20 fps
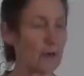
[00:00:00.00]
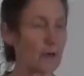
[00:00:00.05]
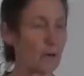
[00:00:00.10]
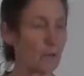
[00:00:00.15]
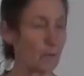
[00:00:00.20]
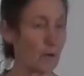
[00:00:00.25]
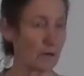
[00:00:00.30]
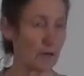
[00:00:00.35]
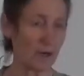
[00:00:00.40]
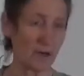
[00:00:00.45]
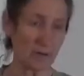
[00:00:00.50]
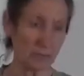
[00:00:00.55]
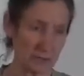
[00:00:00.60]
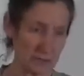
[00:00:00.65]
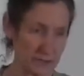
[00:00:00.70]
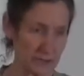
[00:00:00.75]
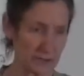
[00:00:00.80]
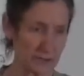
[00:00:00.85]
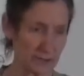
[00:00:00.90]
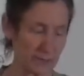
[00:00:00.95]
And what I
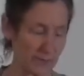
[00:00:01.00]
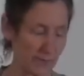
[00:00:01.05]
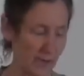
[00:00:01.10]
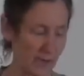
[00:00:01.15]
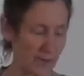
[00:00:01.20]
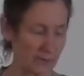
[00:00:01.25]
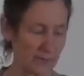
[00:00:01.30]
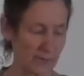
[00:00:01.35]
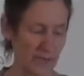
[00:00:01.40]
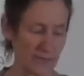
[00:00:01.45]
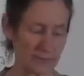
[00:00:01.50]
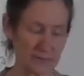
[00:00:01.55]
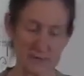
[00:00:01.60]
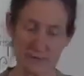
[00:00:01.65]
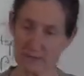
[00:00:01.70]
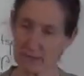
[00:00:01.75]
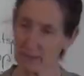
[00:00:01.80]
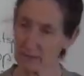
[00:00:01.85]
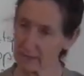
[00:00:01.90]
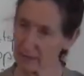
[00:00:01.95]
would do to my
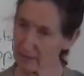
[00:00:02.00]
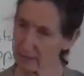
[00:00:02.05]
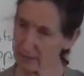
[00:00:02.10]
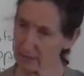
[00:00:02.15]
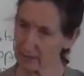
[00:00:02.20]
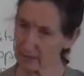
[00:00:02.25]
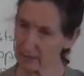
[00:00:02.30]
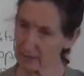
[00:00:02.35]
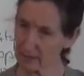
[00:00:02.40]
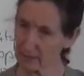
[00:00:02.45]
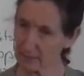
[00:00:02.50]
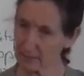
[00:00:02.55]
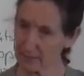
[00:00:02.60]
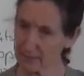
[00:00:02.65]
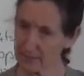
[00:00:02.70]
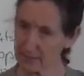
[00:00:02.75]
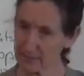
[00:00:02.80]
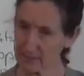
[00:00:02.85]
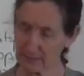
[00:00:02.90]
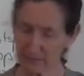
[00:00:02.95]
babies, I'd get a little
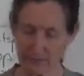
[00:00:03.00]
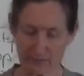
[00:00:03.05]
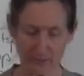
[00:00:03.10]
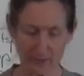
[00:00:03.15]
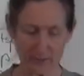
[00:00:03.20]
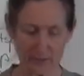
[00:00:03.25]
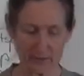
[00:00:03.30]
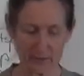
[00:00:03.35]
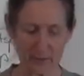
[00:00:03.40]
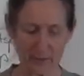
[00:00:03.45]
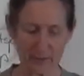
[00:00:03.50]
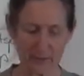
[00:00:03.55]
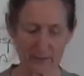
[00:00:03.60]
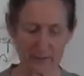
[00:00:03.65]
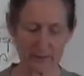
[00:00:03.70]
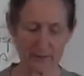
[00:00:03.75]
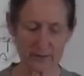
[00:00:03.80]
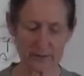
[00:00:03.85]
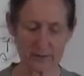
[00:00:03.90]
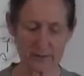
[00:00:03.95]
piece of cloth
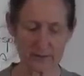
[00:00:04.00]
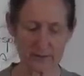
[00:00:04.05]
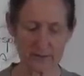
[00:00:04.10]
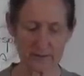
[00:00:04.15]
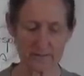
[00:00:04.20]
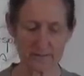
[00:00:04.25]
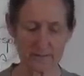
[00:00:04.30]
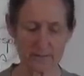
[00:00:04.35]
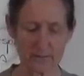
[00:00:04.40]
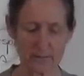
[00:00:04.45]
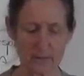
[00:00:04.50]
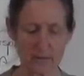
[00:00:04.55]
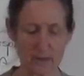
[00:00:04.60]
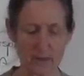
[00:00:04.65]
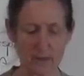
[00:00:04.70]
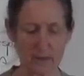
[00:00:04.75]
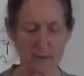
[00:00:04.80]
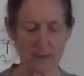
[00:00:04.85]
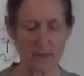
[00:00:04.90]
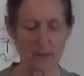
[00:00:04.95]
like this,
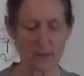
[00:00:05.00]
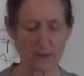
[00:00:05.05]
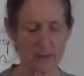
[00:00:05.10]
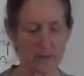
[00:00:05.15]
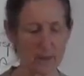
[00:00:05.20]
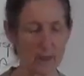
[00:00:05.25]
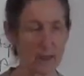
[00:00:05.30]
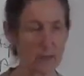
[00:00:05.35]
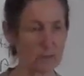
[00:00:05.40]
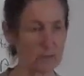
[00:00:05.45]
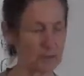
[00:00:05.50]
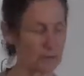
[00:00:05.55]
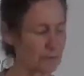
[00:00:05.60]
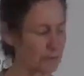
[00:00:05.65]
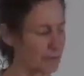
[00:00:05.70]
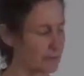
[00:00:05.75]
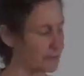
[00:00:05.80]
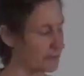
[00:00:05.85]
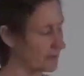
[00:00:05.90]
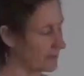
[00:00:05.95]
and I would
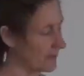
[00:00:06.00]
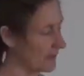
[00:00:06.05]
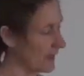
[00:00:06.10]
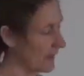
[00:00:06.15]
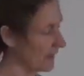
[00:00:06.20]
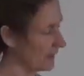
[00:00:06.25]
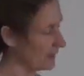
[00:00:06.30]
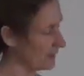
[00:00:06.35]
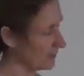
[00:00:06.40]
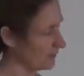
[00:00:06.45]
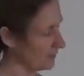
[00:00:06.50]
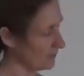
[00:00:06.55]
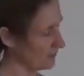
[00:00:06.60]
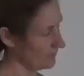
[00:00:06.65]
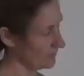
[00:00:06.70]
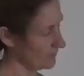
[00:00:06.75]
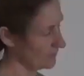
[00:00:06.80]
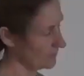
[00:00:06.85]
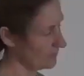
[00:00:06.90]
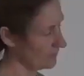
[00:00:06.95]
put the garlic
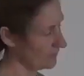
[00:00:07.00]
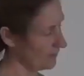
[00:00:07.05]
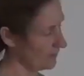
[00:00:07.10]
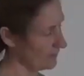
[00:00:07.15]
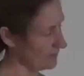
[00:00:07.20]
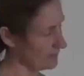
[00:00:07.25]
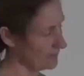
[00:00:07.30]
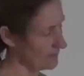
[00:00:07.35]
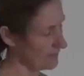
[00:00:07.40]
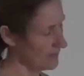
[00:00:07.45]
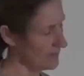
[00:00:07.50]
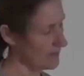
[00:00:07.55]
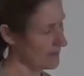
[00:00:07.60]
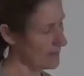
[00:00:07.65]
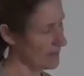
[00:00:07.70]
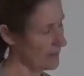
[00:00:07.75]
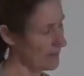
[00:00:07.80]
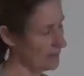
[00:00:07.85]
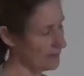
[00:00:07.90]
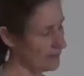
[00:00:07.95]
on the cloth
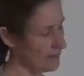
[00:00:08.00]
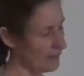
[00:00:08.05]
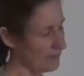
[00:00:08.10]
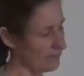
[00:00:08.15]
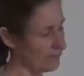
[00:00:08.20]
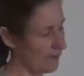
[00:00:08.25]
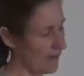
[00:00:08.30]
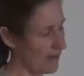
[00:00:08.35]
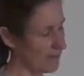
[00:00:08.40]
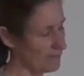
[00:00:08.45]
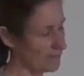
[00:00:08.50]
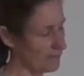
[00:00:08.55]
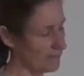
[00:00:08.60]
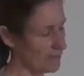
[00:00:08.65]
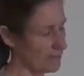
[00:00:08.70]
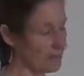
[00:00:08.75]
and then wrap